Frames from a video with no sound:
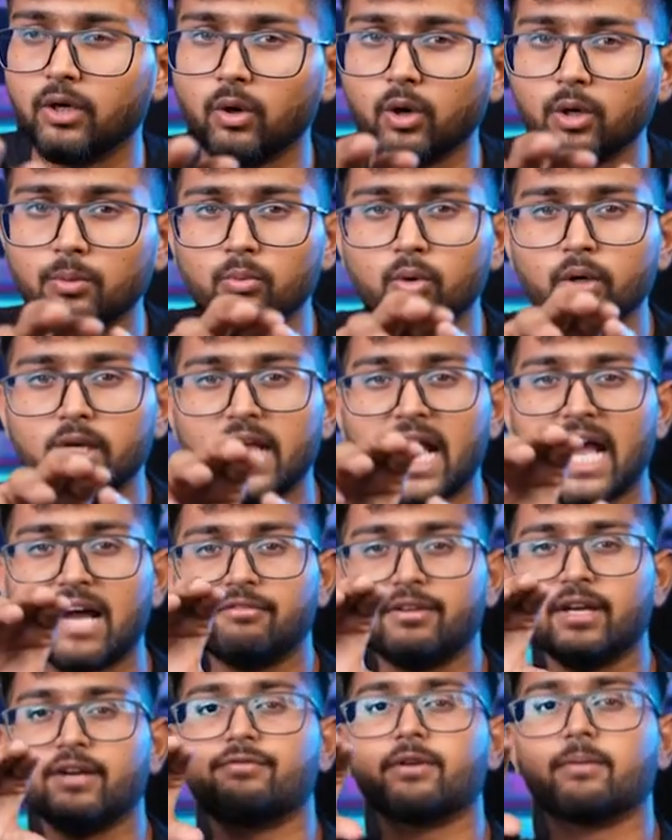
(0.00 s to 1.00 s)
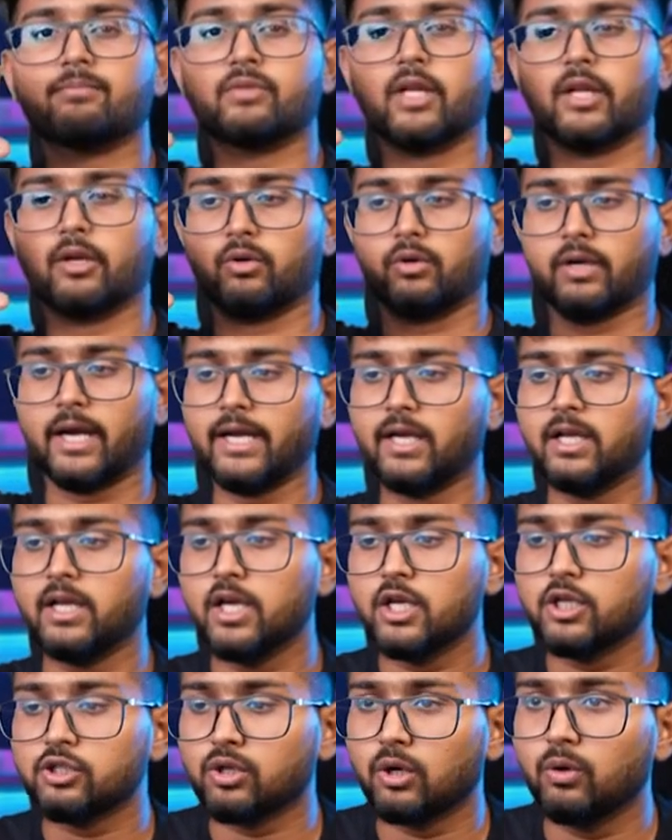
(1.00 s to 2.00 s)
Drone moving away from Tharun, right?
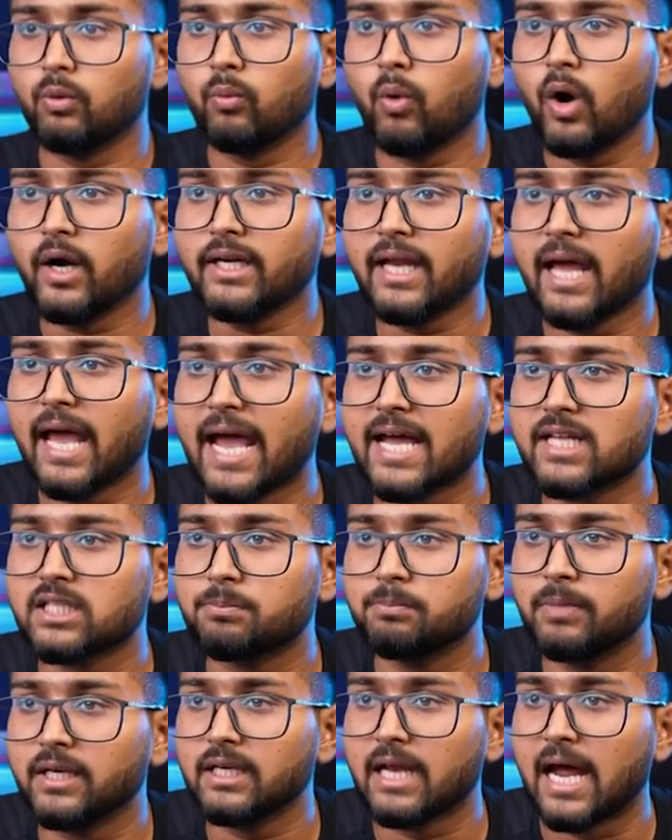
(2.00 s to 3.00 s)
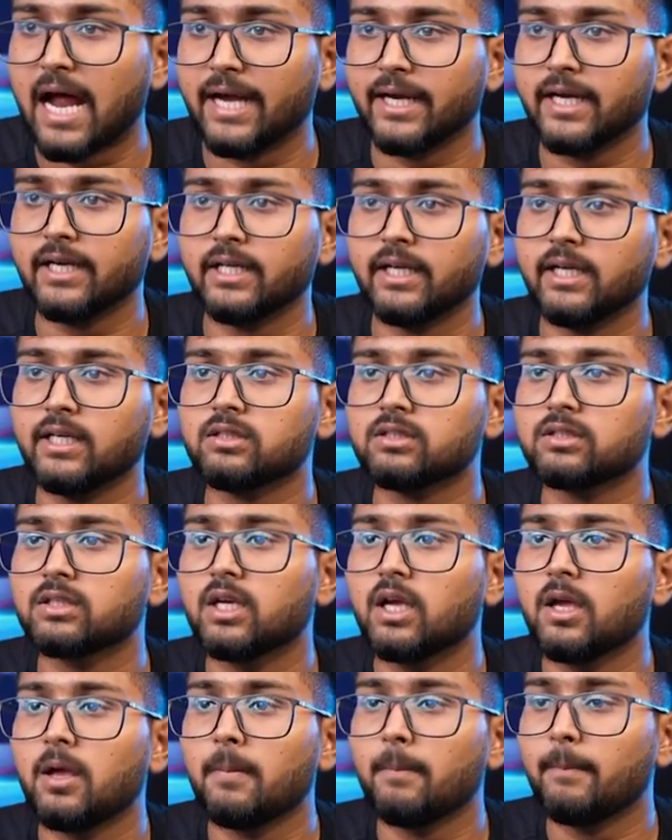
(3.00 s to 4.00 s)
So what has been added is
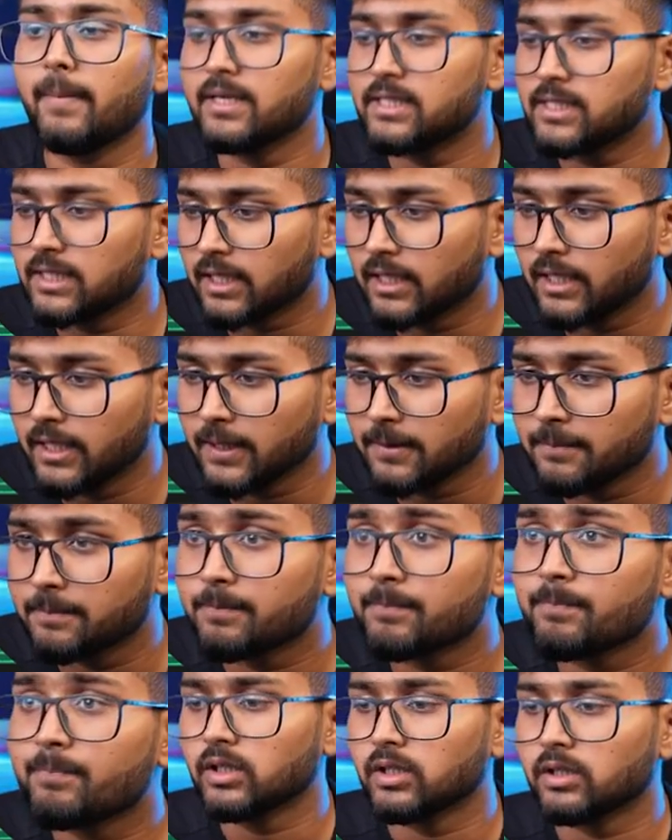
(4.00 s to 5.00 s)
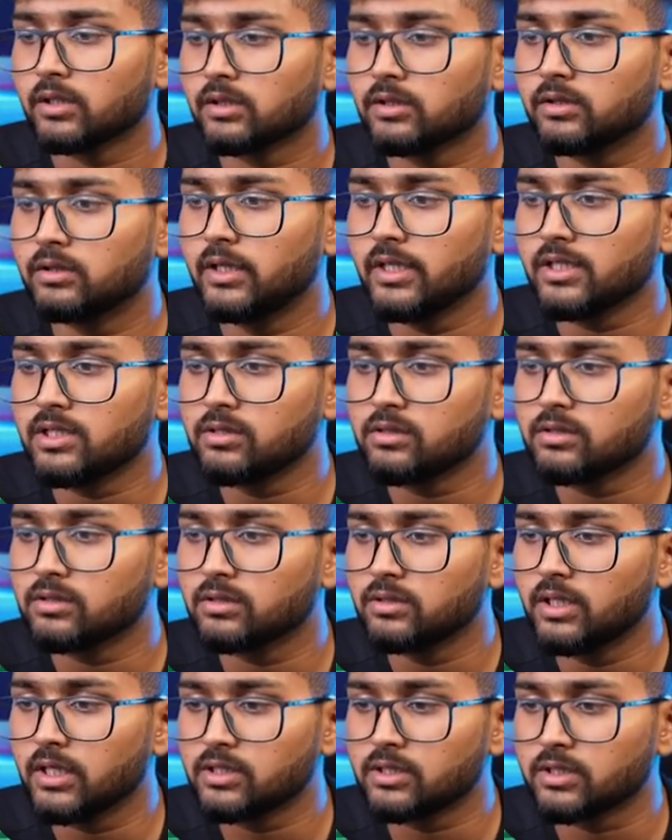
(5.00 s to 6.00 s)
basically here,
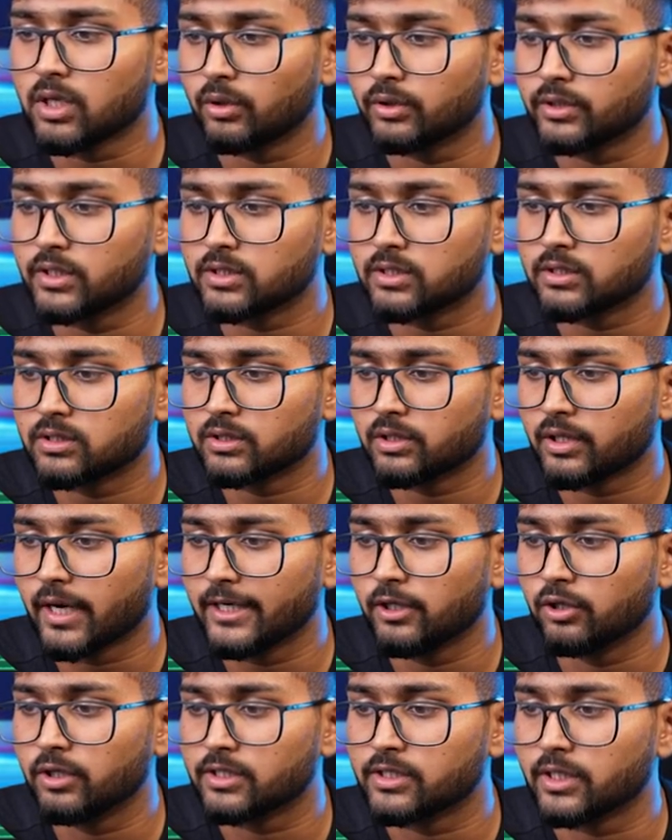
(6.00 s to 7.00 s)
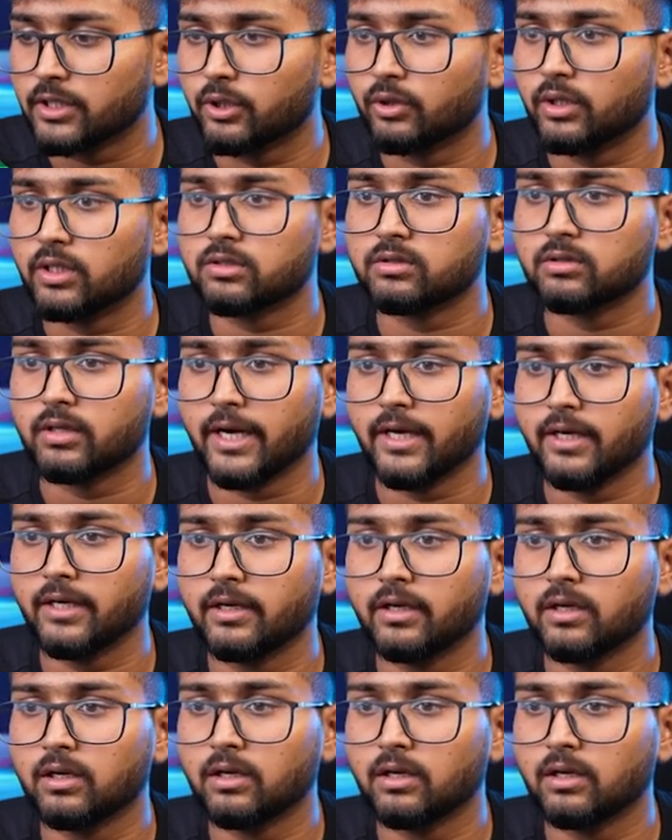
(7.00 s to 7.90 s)
this sound. Just try to listen to this, right?